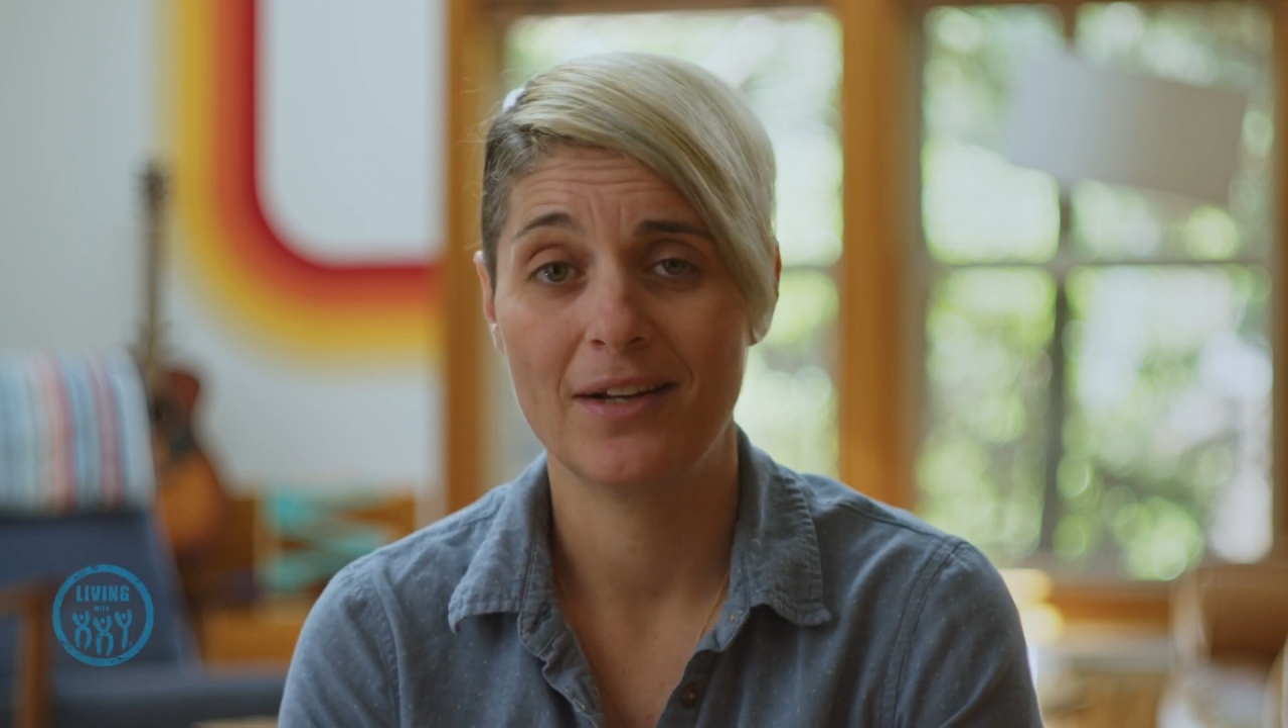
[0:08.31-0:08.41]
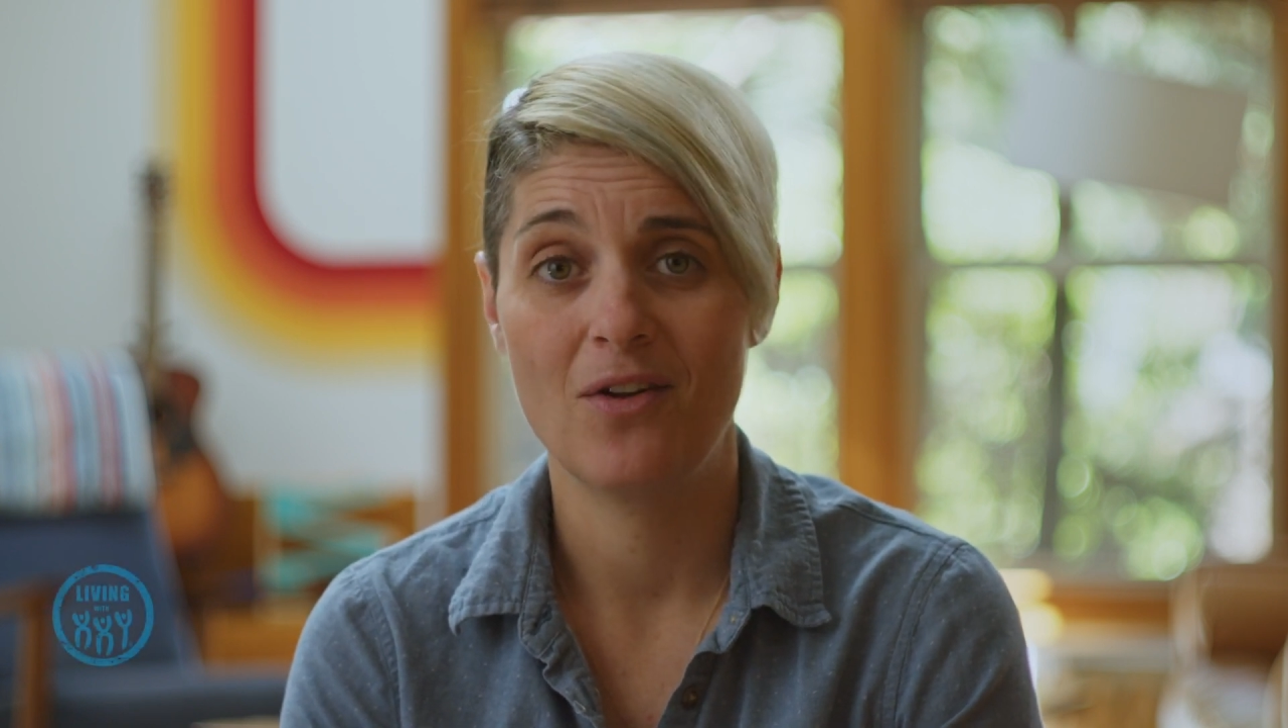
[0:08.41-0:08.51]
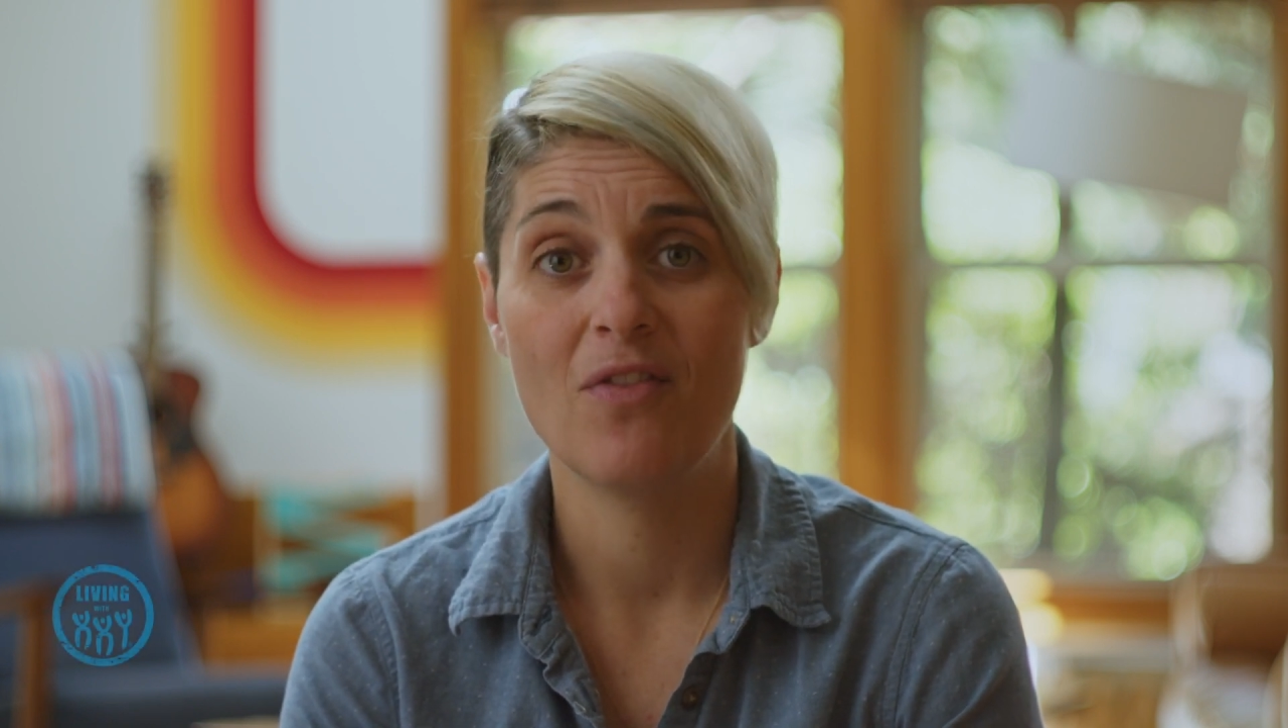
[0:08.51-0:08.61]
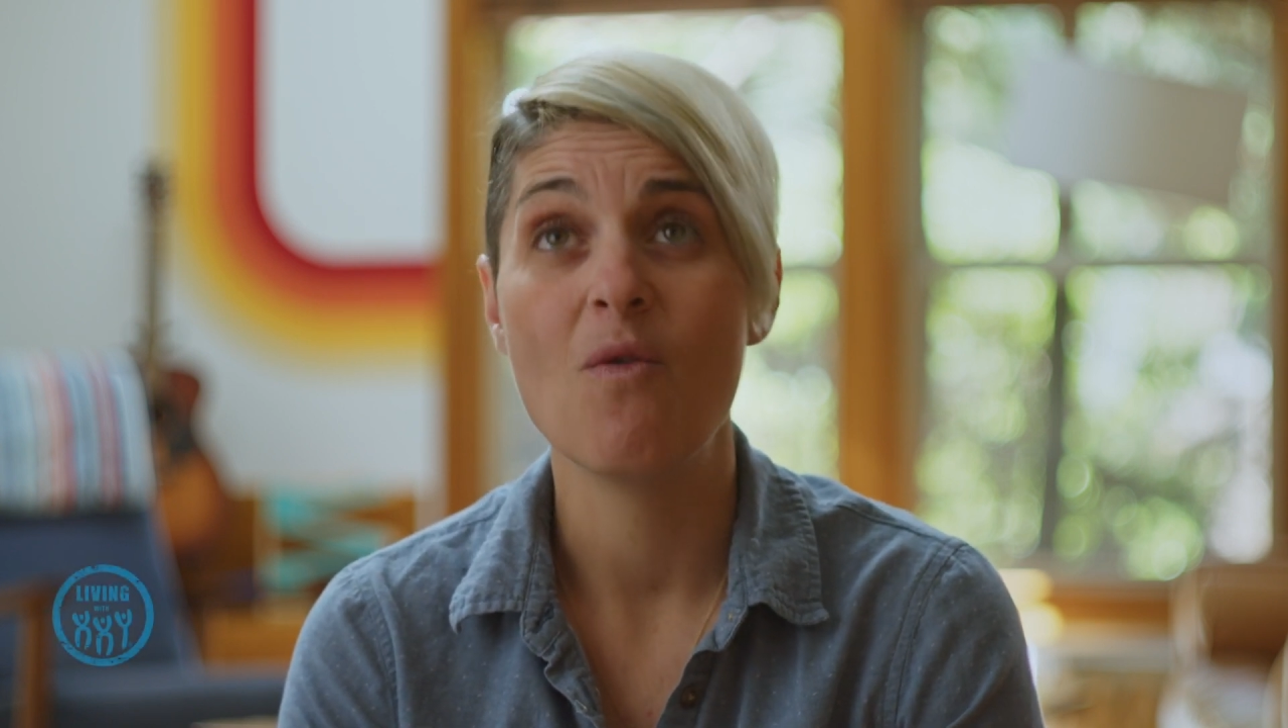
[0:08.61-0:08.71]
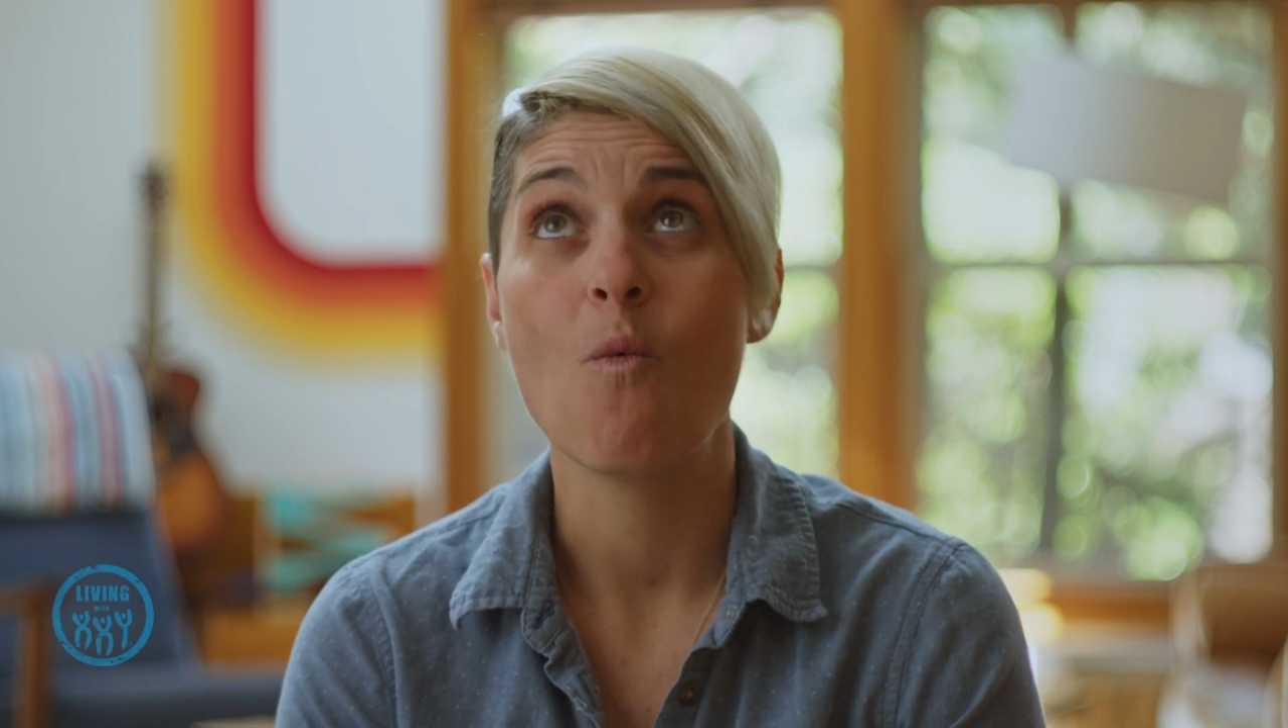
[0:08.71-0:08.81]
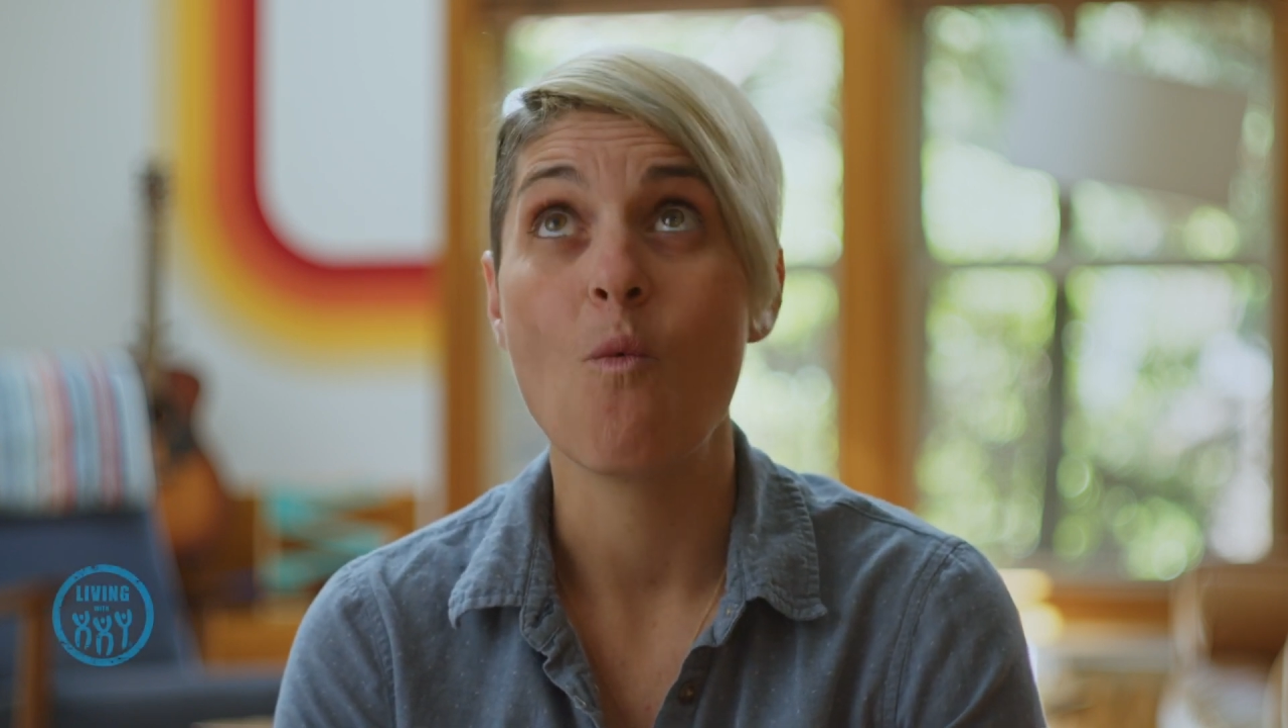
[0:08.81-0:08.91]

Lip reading: little